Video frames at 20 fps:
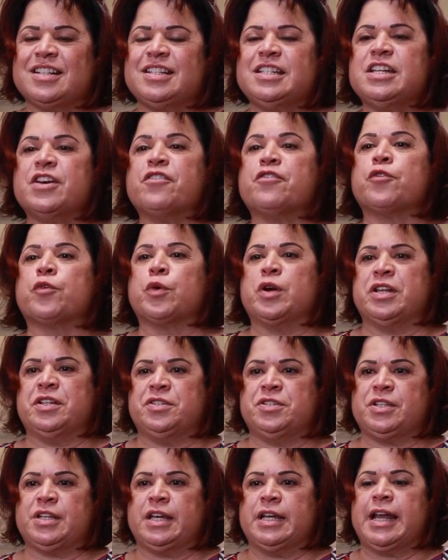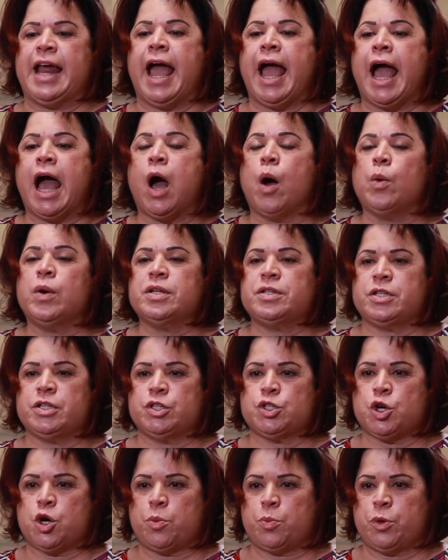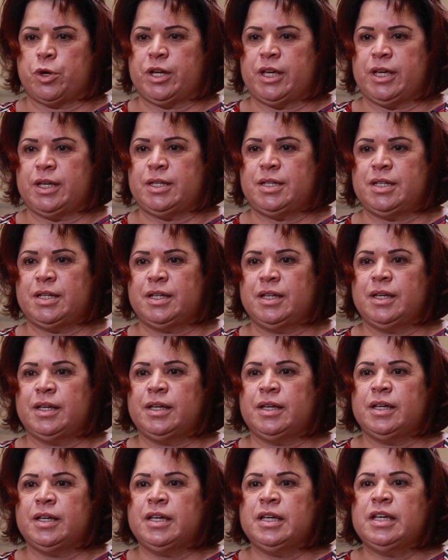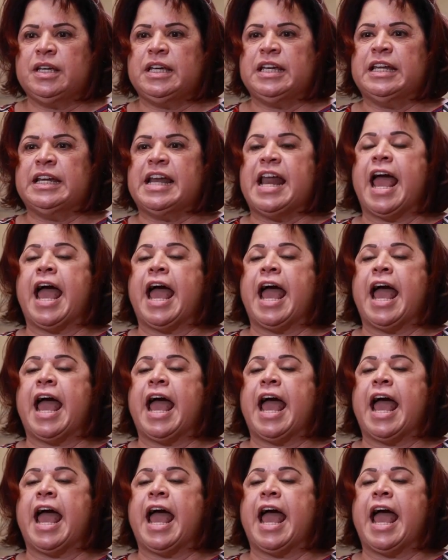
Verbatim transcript: difference in how it's interpreted in